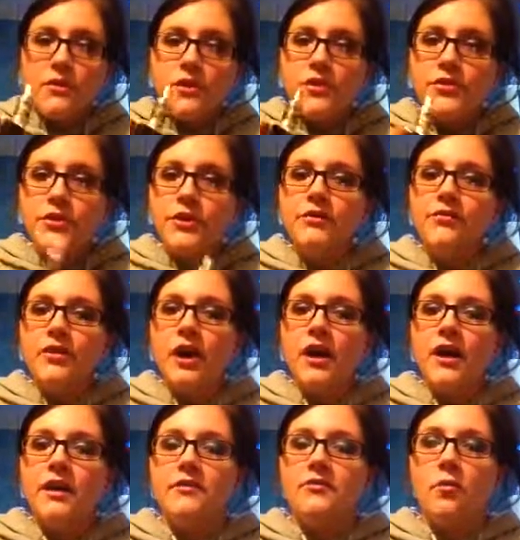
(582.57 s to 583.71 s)
The
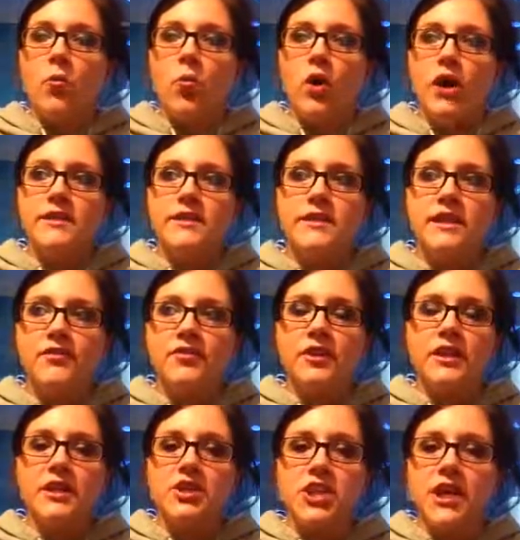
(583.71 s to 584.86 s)
35 watts
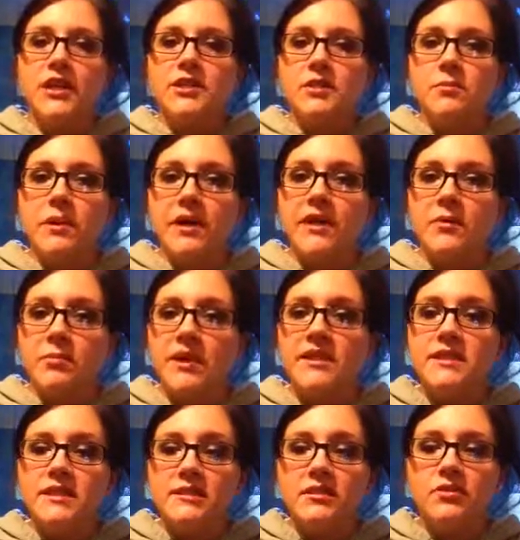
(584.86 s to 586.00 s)
definitely changed the bite. The
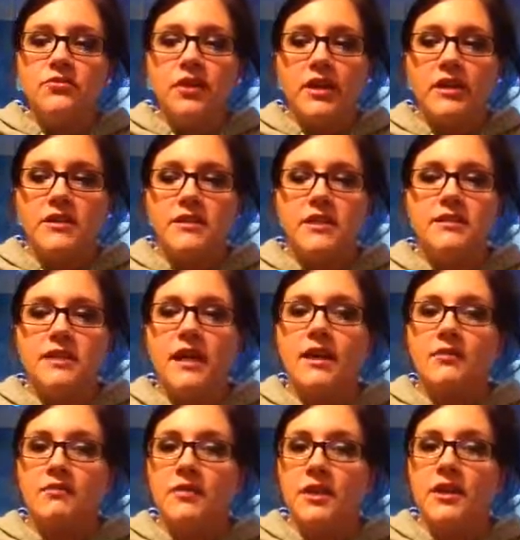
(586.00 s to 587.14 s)
bite's still very intense and I
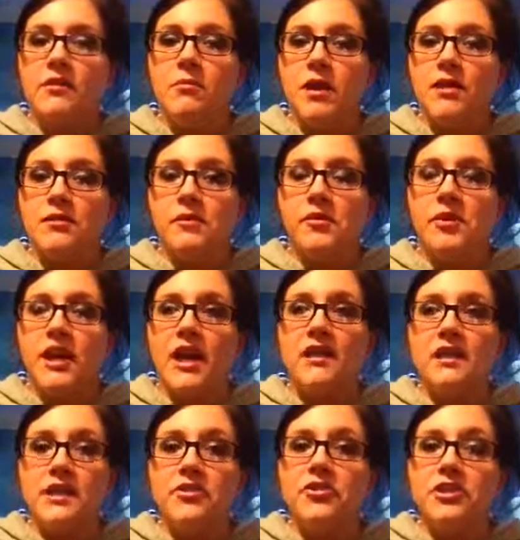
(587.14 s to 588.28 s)
can feel it in my throat, and I
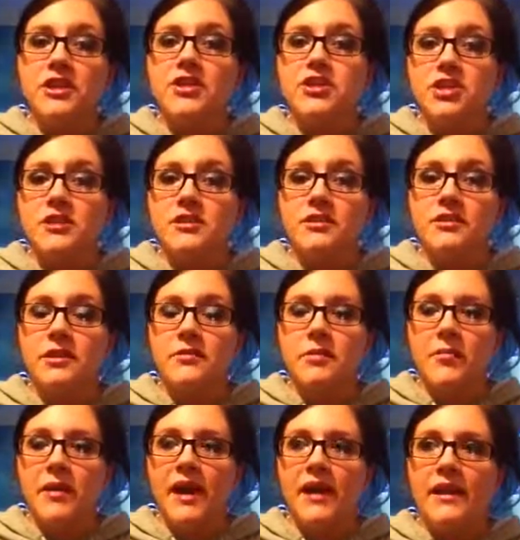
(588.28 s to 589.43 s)
literally just cleared
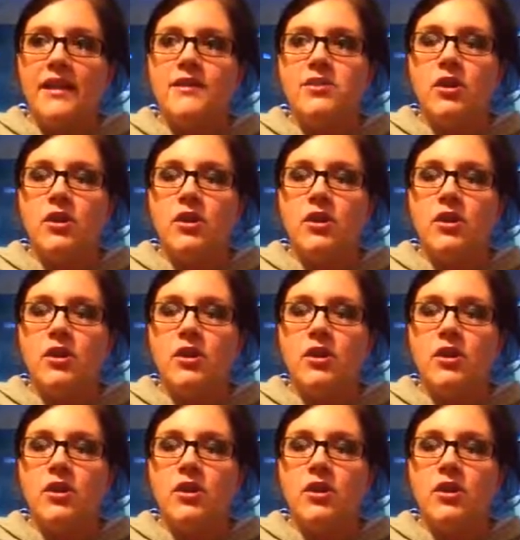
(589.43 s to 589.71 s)
my palate.